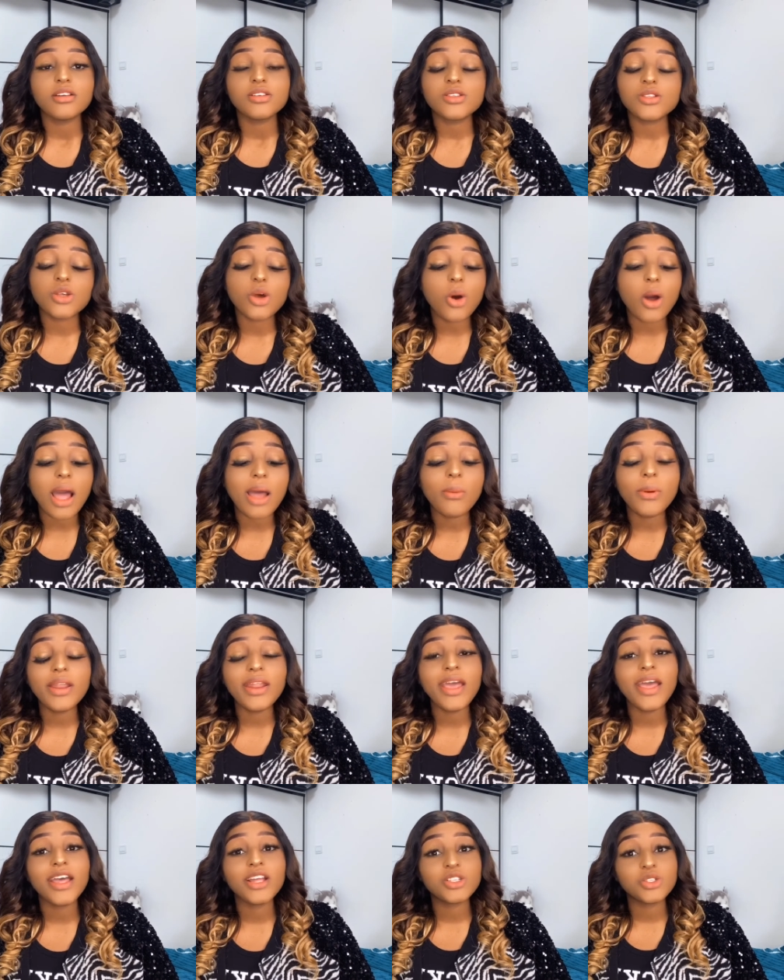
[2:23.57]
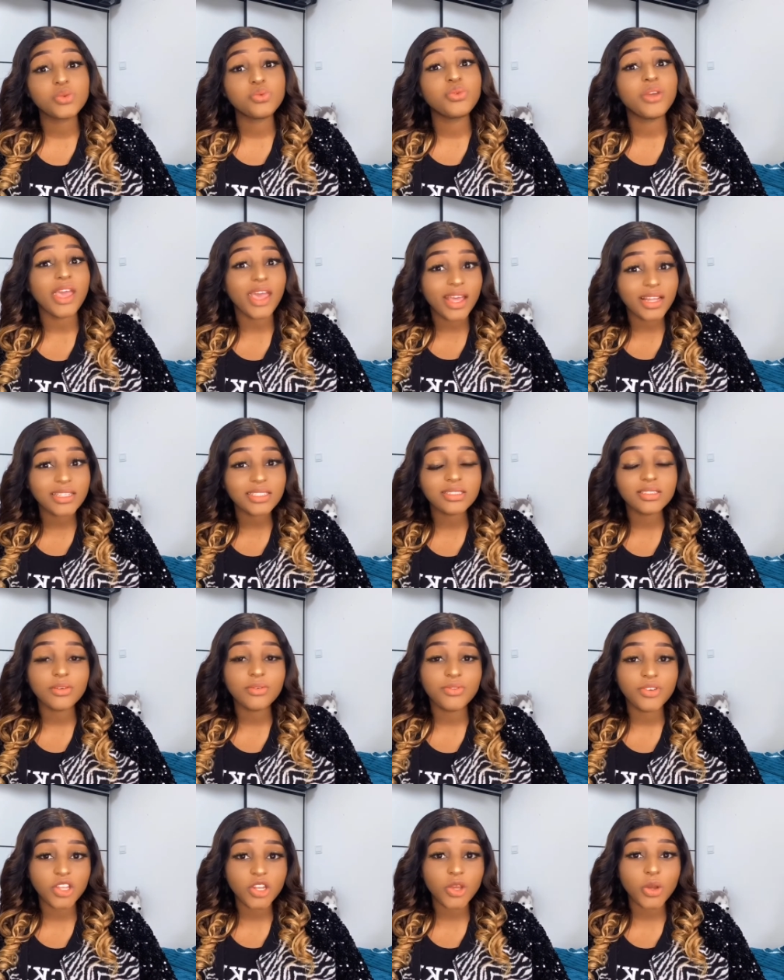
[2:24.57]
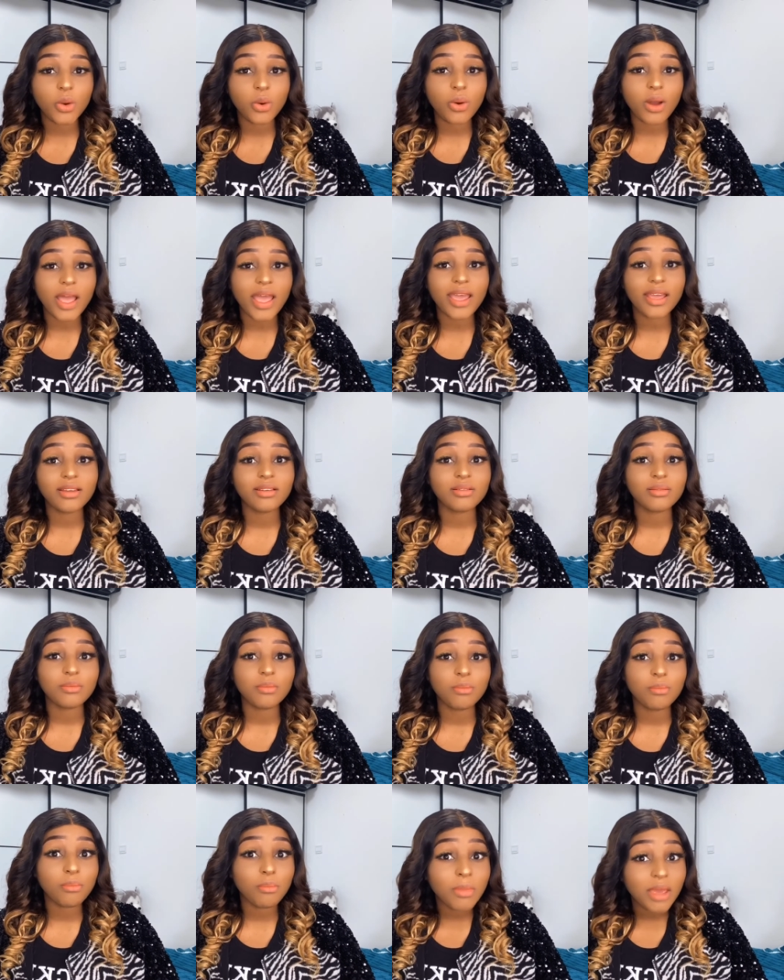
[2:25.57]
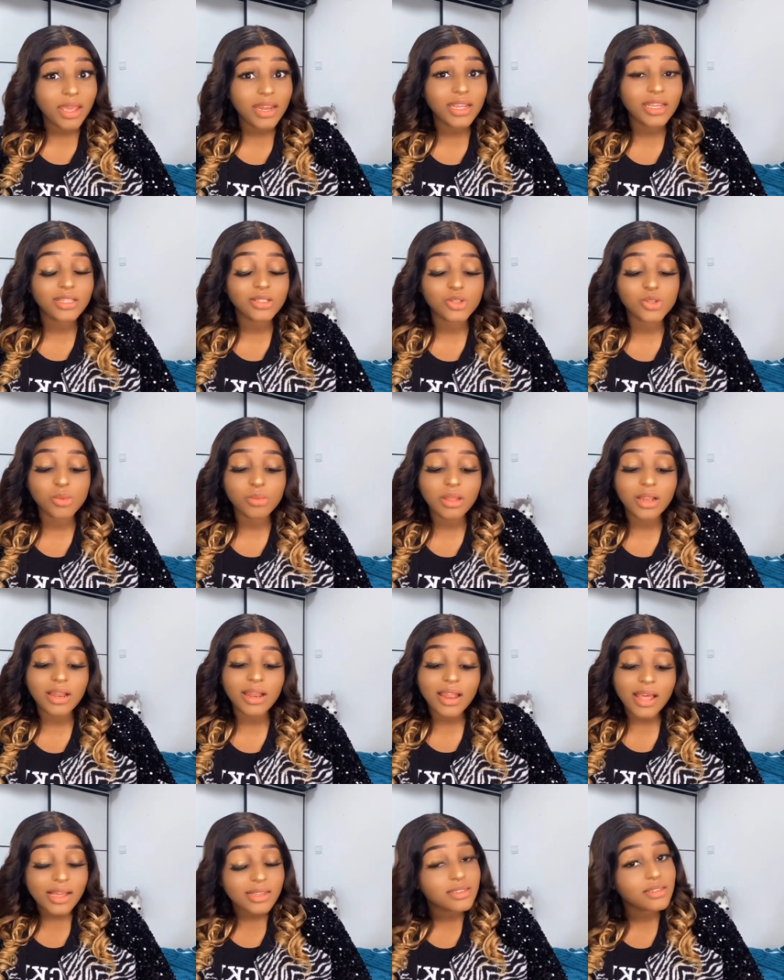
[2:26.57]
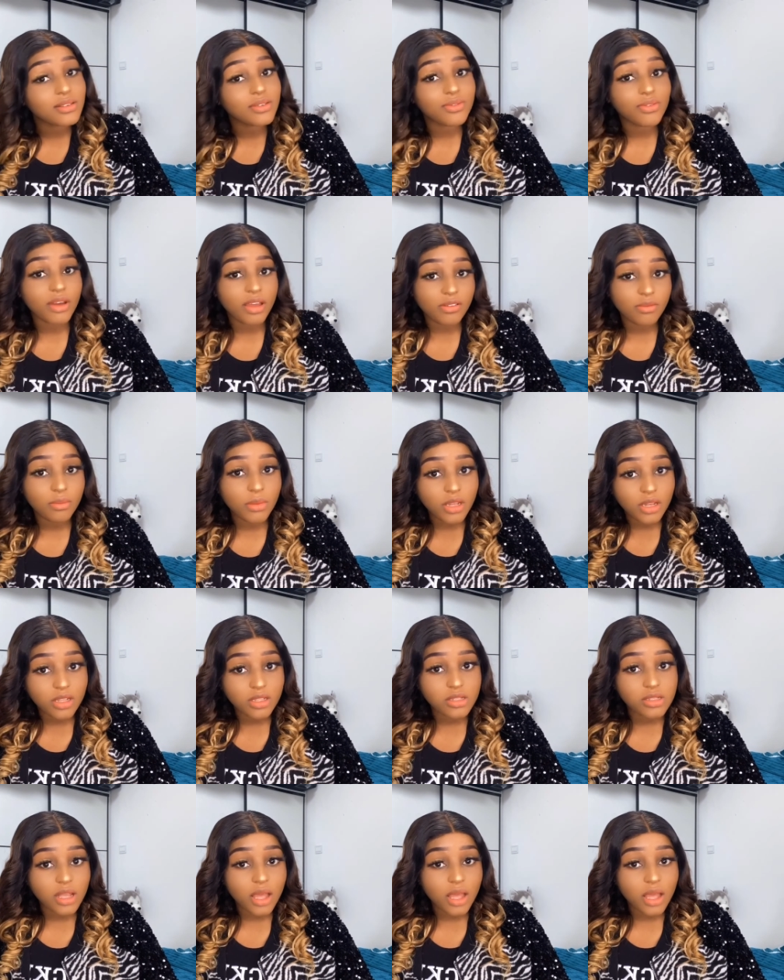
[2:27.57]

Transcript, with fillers: so I went ahead to re-edit the video and made it to be less than 5 minutes.